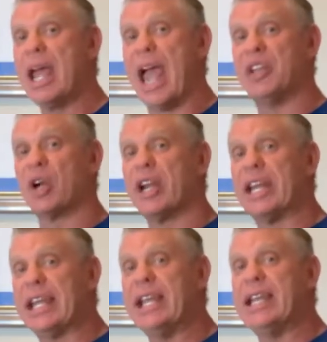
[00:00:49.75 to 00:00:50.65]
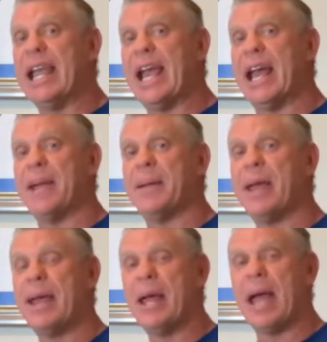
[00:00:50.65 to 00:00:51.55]
and you're going to eat in
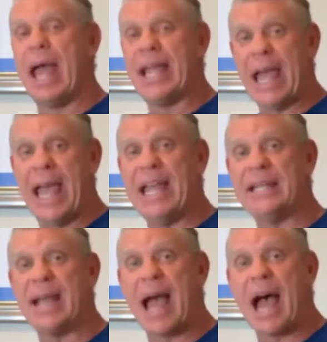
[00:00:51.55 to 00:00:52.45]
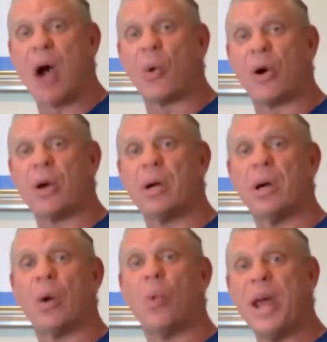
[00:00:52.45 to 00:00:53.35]
an 8-hour
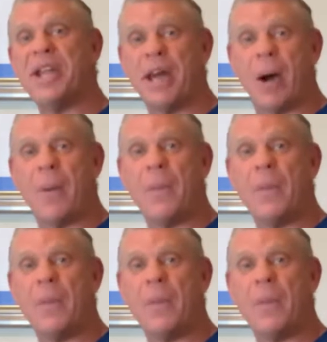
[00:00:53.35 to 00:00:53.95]
window.